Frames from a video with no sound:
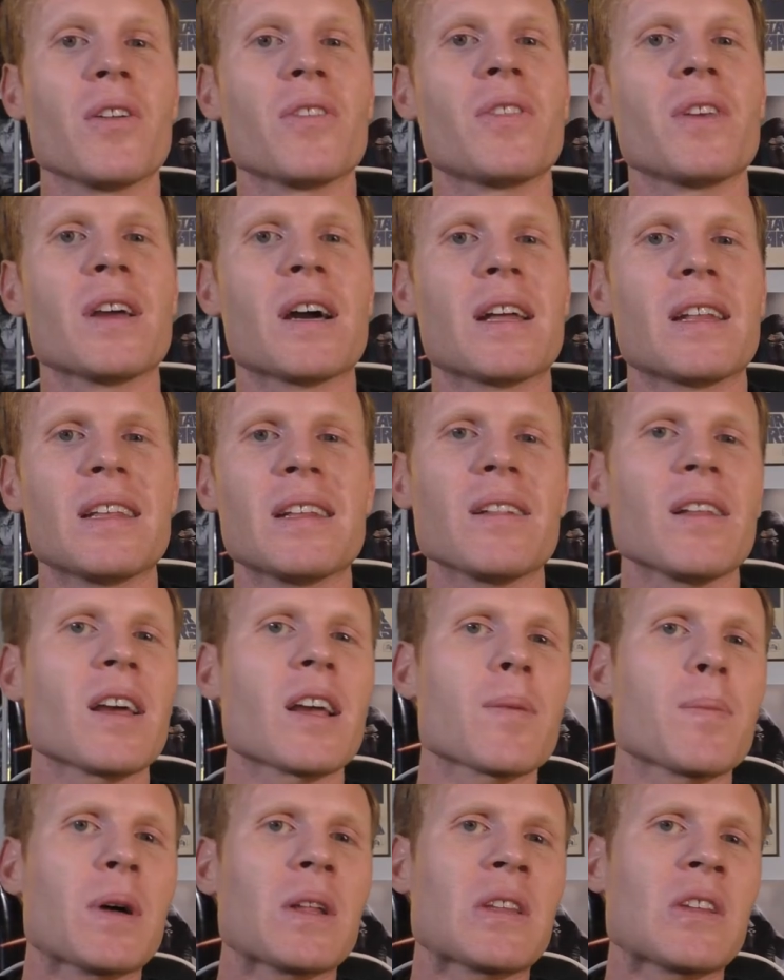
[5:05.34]
thing I didn't
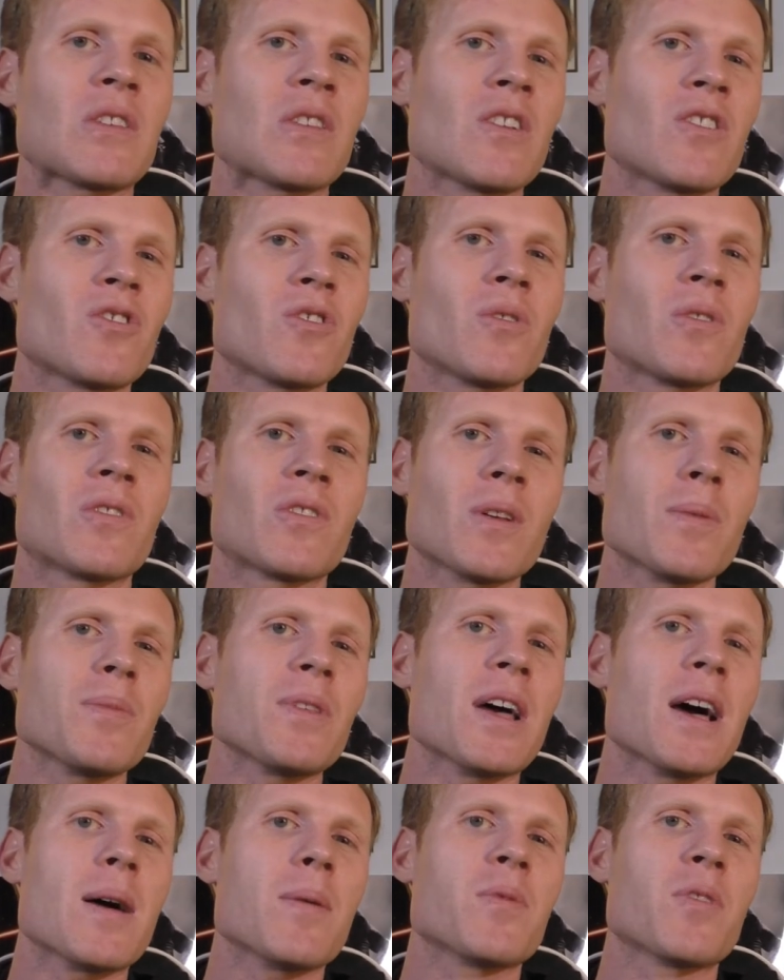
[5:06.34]
like about this issue is
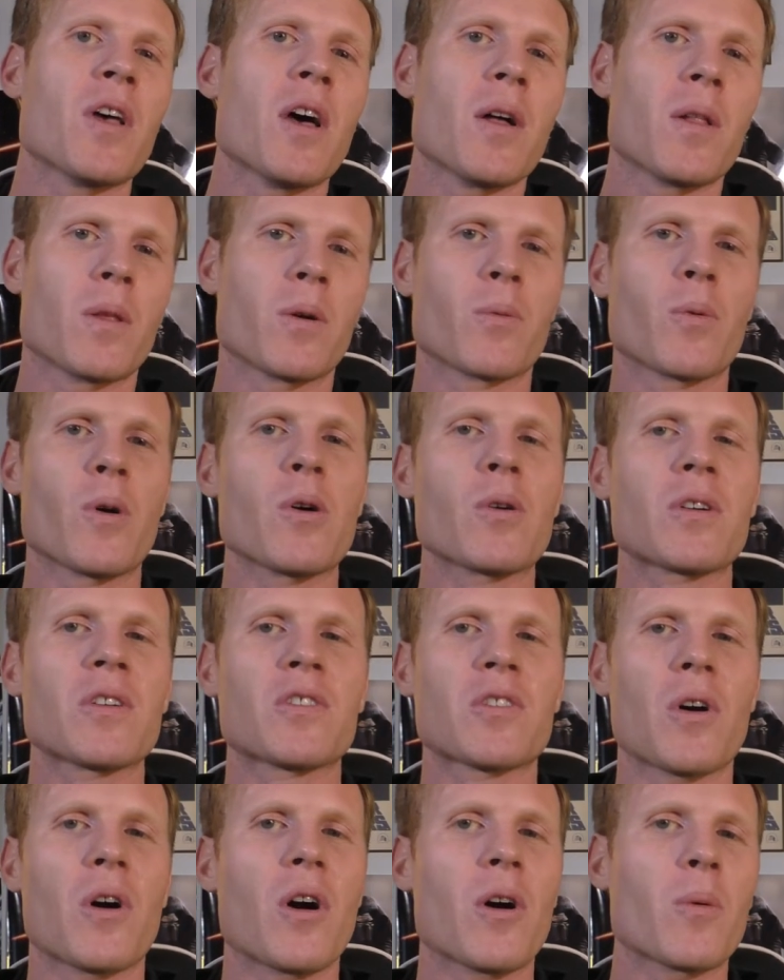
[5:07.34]
sometimes
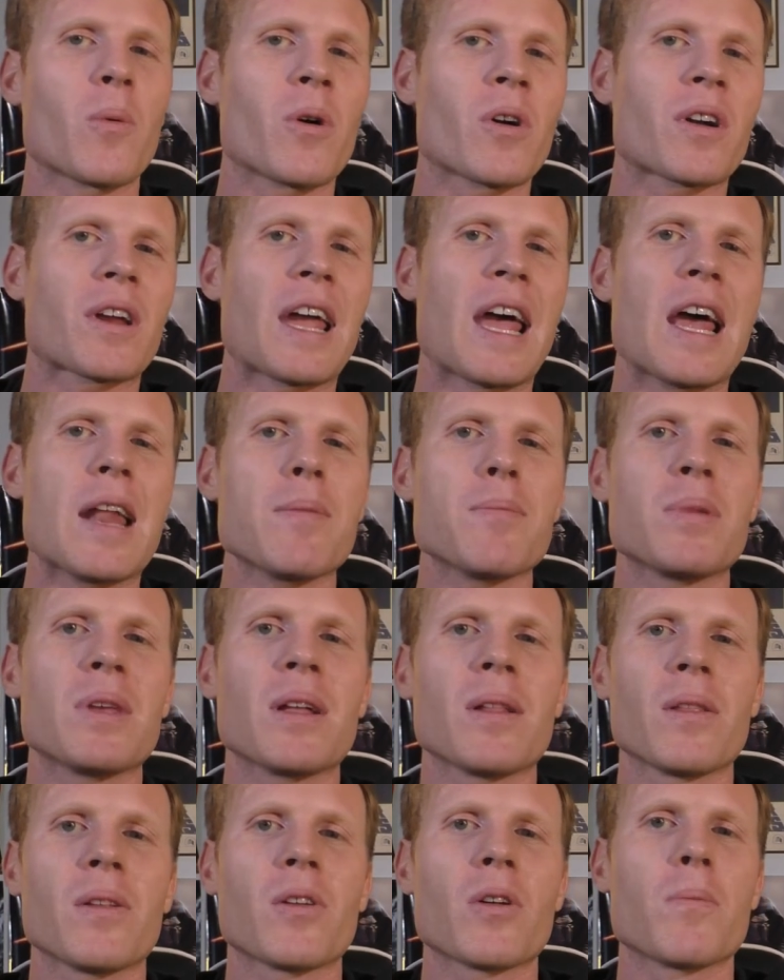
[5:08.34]
Larroca's artwork can be
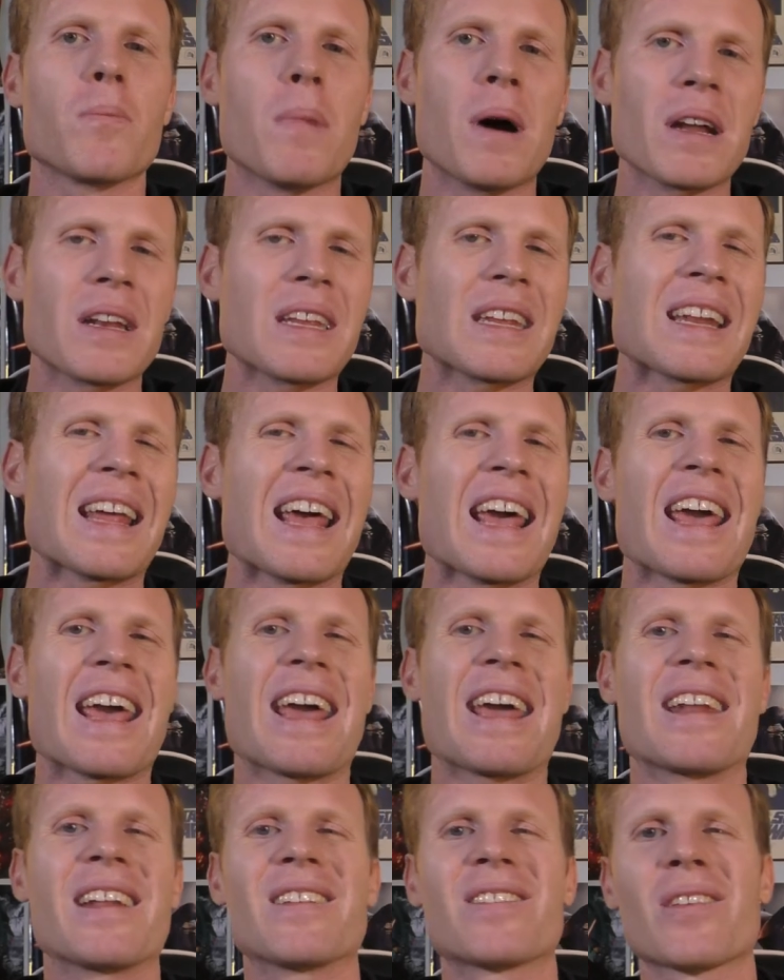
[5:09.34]
a little muddied,
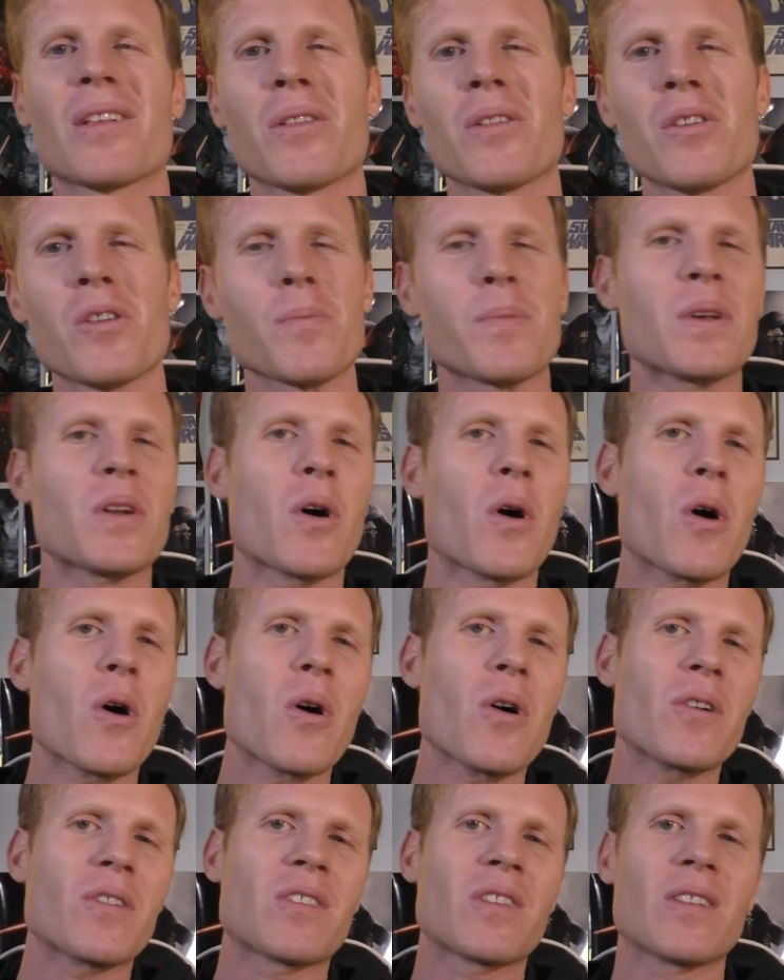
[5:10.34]
and it's a little bit
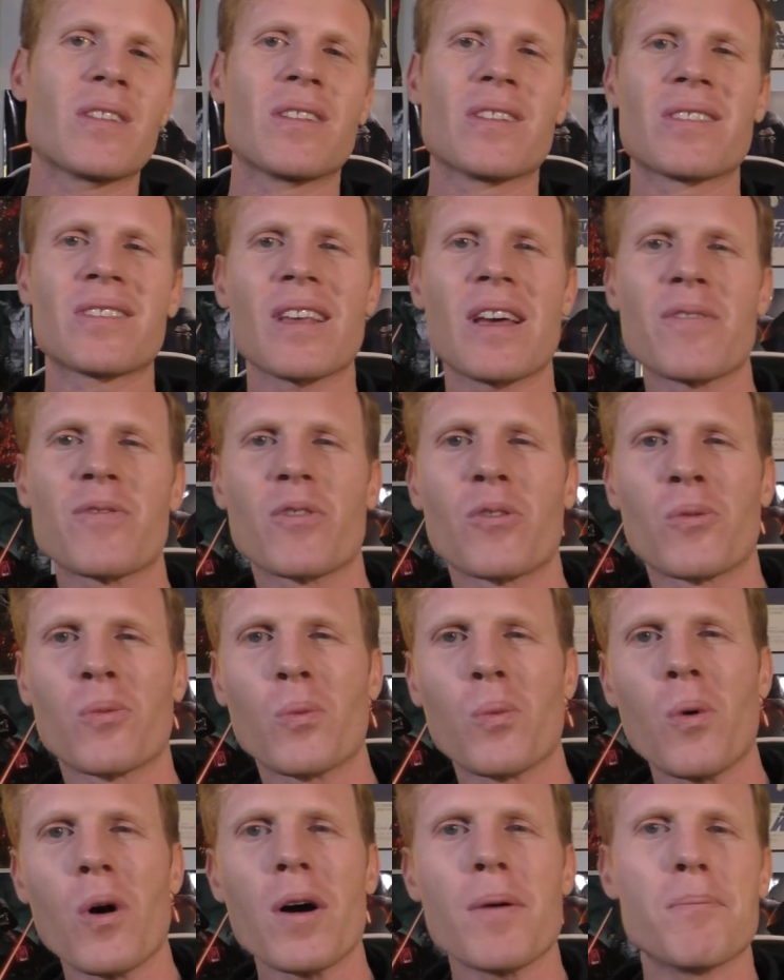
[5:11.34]
hard to decipher
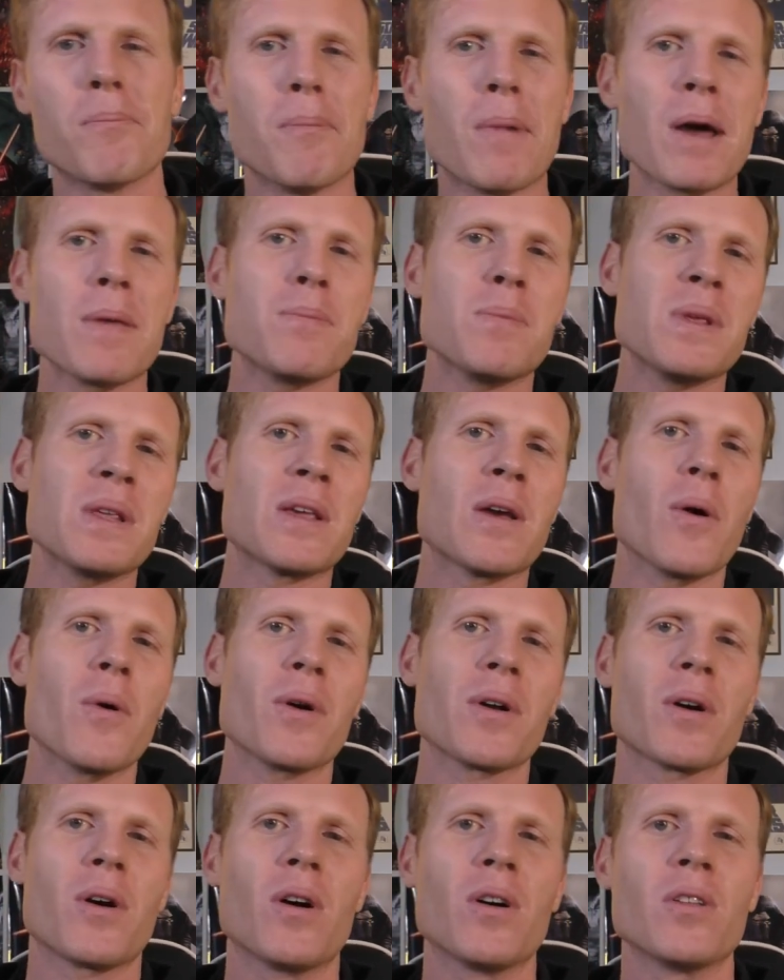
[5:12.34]
what might be
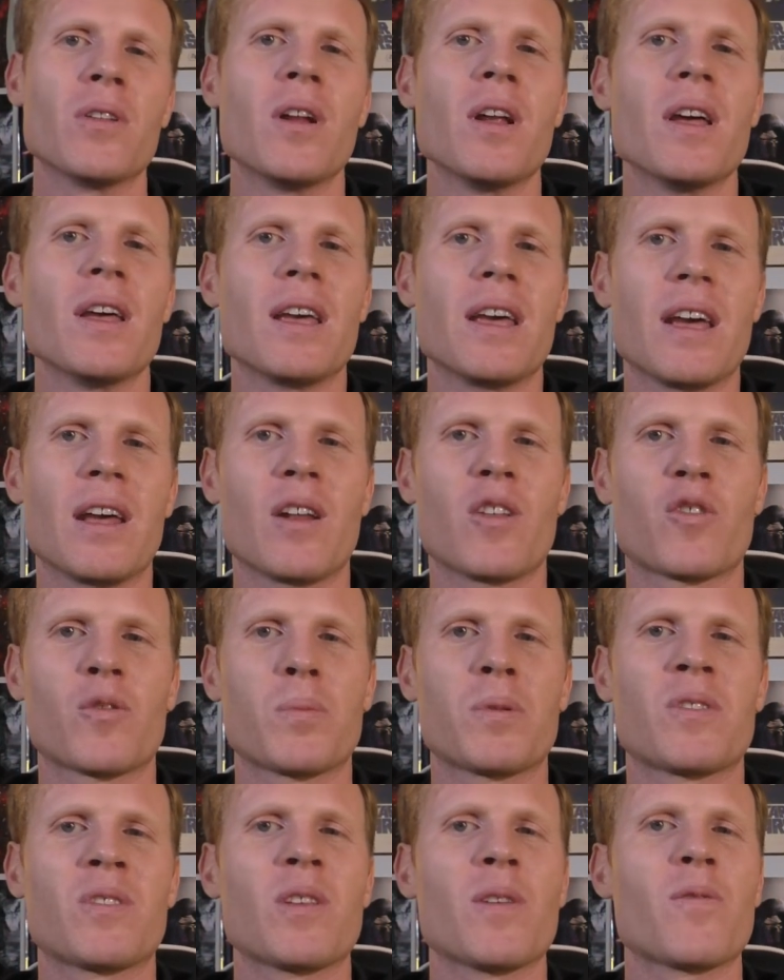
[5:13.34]
going on in a
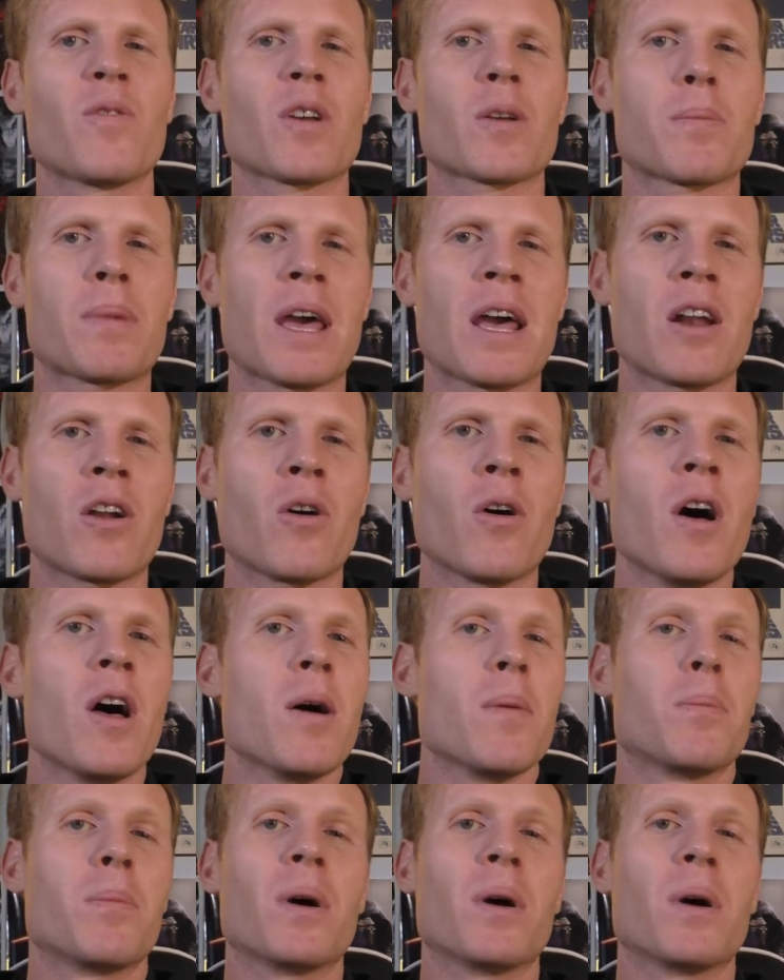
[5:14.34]
specific panel.